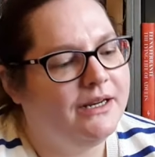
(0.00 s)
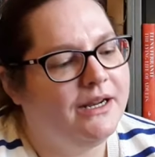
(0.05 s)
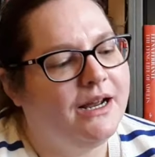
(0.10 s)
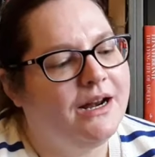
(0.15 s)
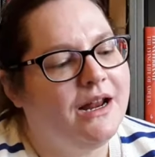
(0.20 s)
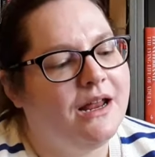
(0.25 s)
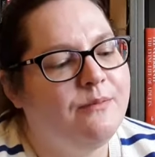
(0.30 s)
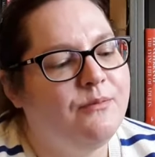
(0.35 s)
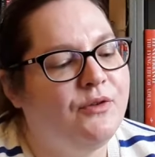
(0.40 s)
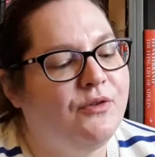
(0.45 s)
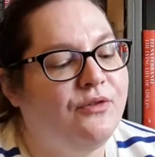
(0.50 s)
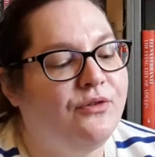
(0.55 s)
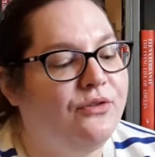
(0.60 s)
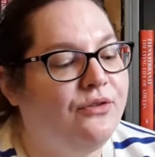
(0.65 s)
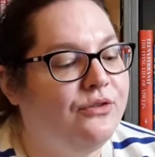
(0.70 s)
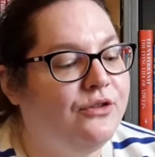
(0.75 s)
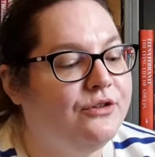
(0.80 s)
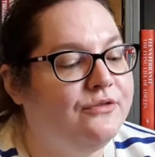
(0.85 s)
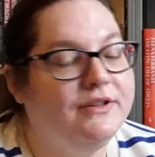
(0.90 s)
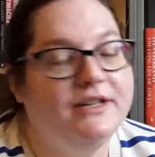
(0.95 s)
and I'm
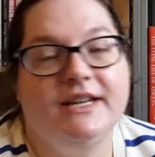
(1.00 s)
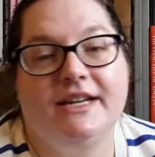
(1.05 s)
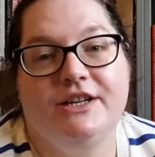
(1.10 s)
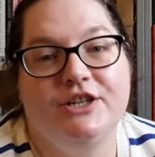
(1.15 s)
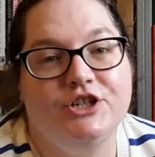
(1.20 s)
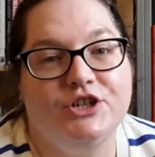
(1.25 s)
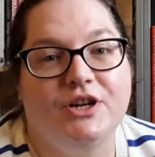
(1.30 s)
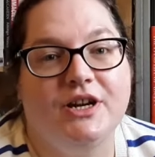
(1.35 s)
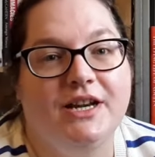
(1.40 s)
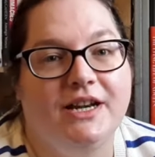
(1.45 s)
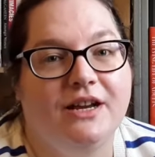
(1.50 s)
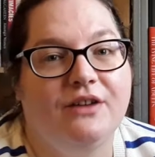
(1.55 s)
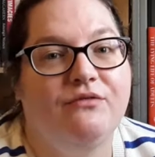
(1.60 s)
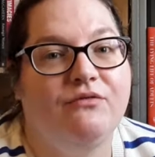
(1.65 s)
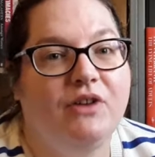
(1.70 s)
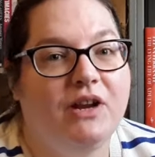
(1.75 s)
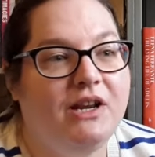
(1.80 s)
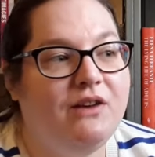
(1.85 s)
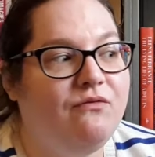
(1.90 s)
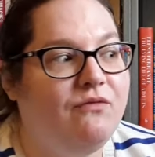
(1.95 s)
thoroughly enjoying it.
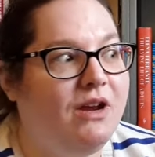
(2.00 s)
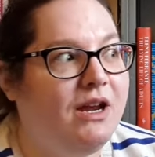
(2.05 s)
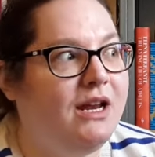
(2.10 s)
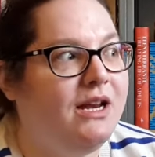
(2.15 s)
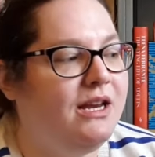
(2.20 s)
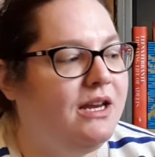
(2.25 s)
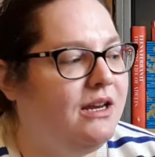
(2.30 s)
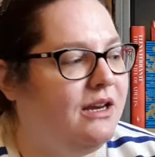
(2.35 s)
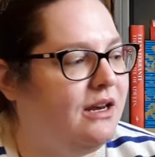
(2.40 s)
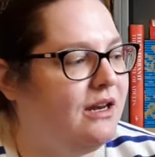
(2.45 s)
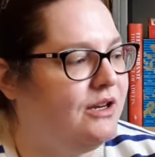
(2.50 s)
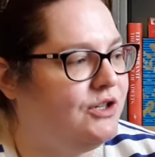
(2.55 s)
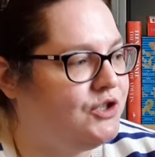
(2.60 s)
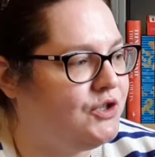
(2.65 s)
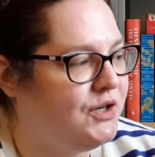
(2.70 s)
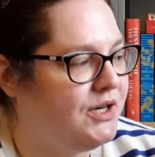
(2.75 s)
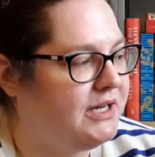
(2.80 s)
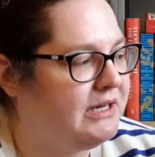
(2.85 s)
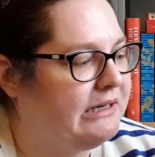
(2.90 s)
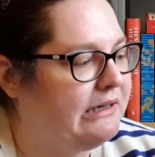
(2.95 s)
Really, really
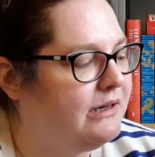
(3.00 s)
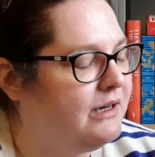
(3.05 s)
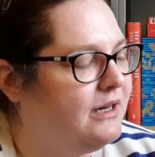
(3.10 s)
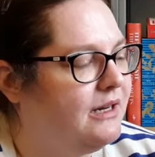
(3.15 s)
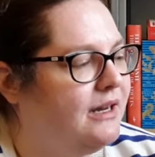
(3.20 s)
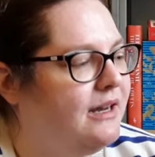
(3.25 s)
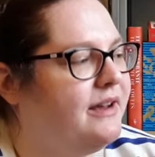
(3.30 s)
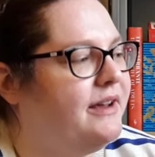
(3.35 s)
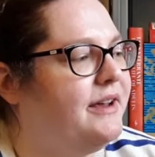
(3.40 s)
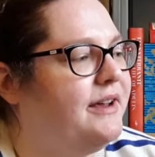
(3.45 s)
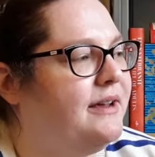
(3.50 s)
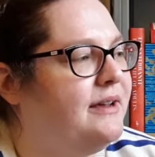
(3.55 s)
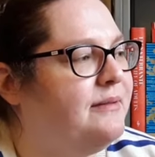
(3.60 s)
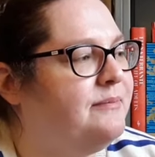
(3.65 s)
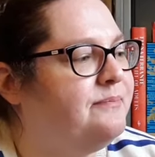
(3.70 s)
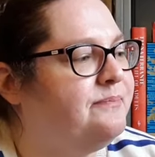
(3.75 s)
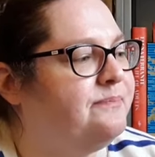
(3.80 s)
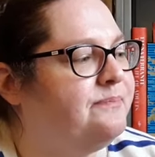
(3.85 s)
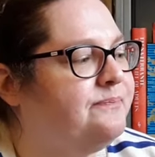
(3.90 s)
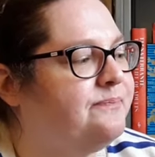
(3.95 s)
enjoying it.
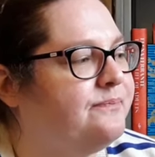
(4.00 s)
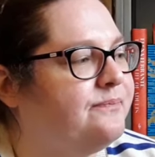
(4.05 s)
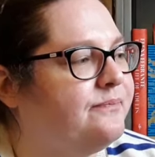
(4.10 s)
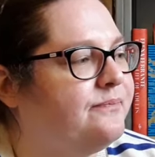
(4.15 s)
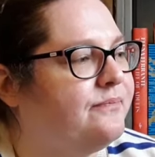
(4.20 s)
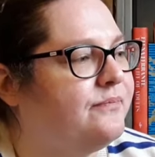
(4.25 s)
Um,